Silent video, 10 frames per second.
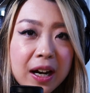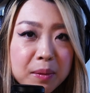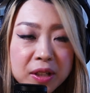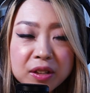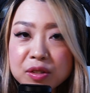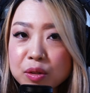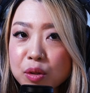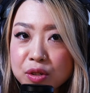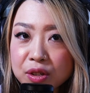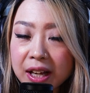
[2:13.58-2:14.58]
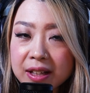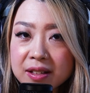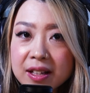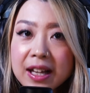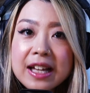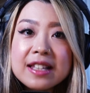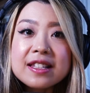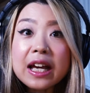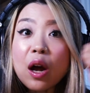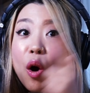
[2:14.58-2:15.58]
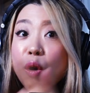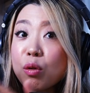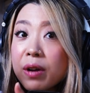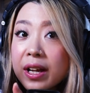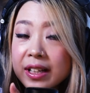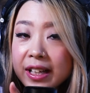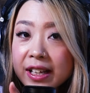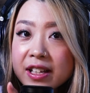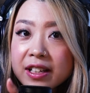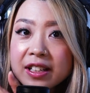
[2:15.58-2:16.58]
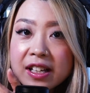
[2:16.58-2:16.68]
elementary school students, they already